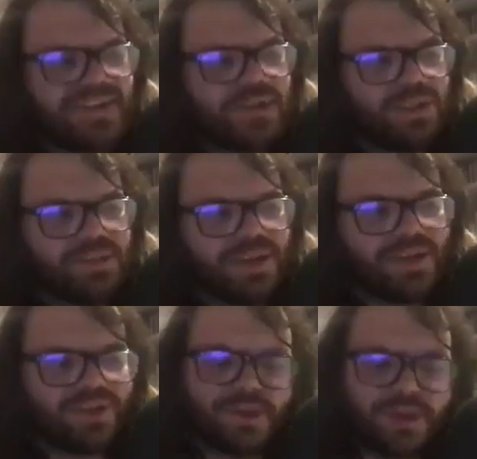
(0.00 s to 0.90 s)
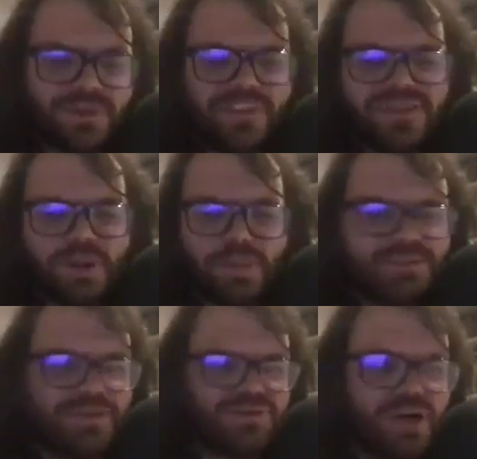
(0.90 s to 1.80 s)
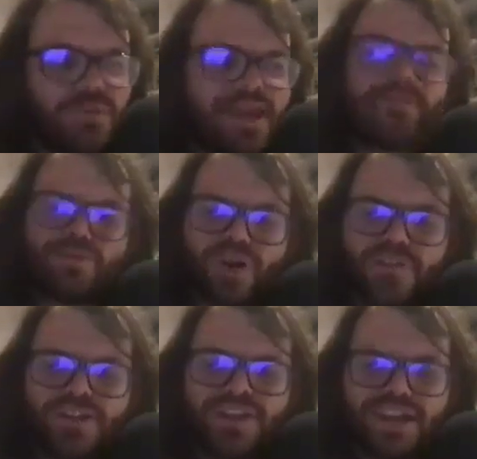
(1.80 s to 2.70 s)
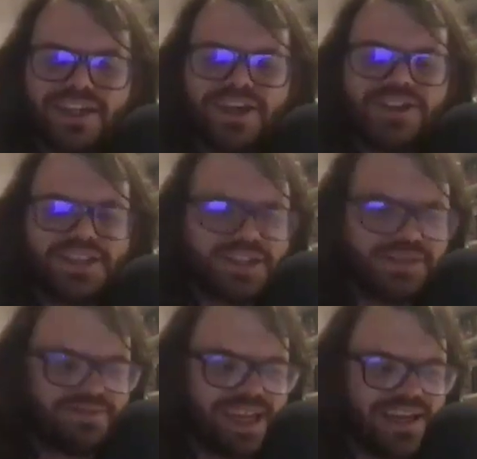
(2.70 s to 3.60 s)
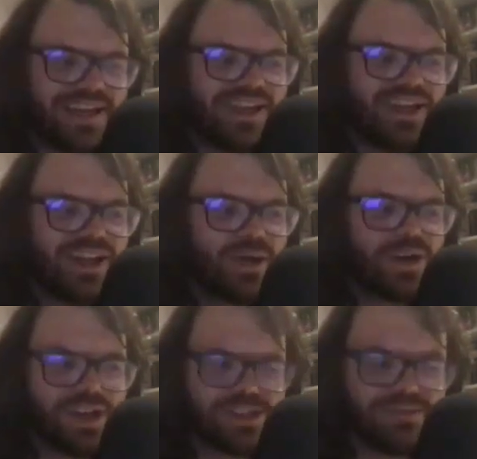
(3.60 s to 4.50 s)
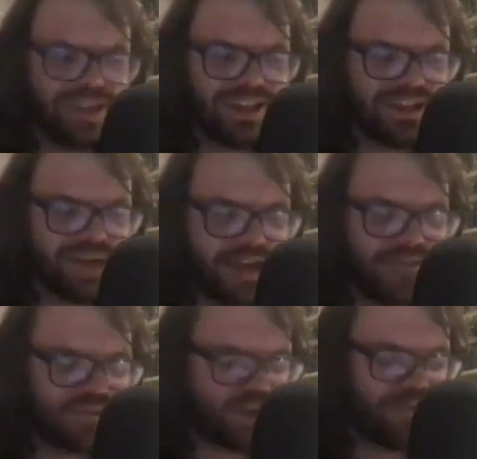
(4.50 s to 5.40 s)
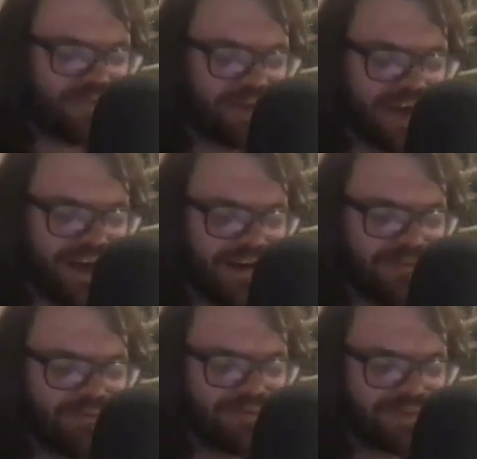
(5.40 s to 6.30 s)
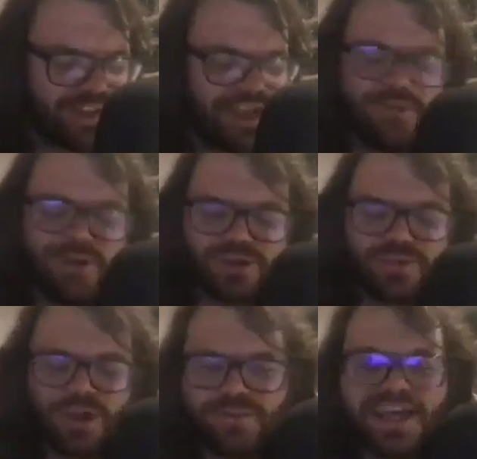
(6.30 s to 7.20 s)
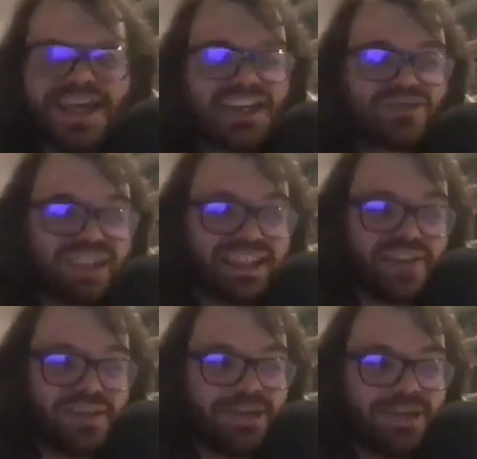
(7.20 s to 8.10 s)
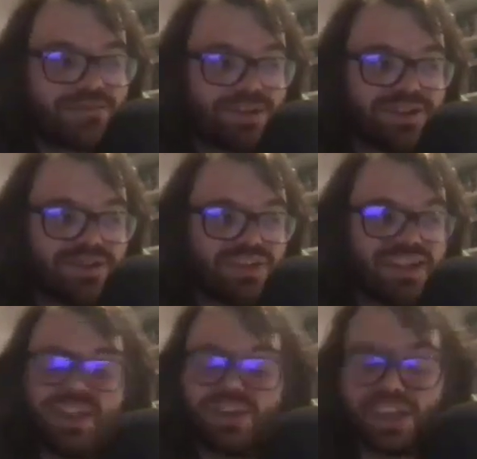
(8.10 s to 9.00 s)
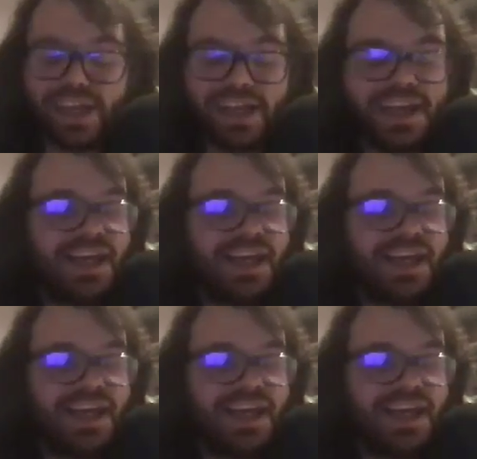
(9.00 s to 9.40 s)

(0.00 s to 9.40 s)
was she wanted to make a rom-com that felt like popular by real people rather than the kind of cookie cutter thing that you get from most rom-coms. It's really lovely. Piers Brosnan's really good in it,